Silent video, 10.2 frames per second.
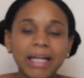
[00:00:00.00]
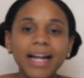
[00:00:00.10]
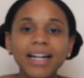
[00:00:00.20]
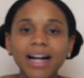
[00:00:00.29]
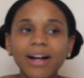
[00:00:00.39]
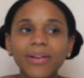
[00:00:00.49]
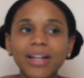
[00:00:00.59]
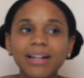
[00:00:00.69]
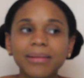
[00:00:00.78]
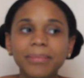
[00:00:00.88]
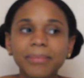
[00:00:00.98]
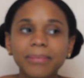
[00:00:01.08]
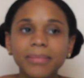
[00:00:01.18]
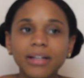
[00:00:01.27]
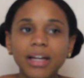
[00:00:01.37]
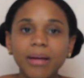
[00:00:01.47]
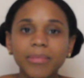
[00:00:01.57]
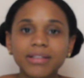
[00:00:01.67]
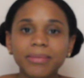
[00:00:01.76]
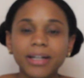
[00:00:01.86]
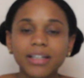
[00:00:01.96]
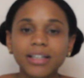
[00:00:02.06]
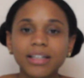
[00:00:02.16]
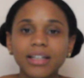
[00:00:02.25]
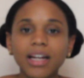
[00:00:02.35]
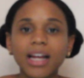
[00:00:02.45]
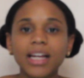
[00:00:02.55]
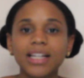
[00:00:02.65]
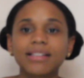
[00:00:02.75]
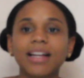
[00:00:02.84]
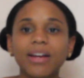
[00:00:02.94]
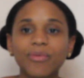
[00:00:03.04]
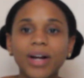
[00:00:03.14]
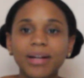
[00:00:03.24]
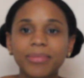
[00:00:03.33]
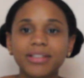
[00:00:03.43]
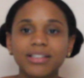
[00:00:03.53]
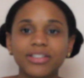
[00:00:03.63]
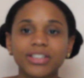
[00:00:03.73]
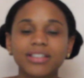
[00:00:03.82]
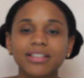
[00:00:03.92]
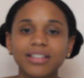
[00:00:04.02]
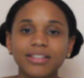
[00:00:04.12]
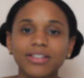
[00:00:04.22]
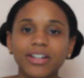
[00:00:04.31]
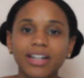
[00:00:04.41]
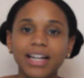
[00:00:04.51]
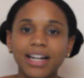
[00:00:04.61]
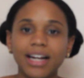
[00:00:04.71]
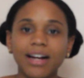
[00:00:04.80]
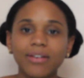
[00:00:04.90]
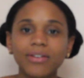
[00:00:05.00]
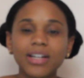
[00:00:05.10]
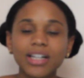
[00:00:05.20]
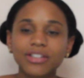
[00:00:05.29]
And now that I'm 8 months pregnant, he's like right in position to start heading out.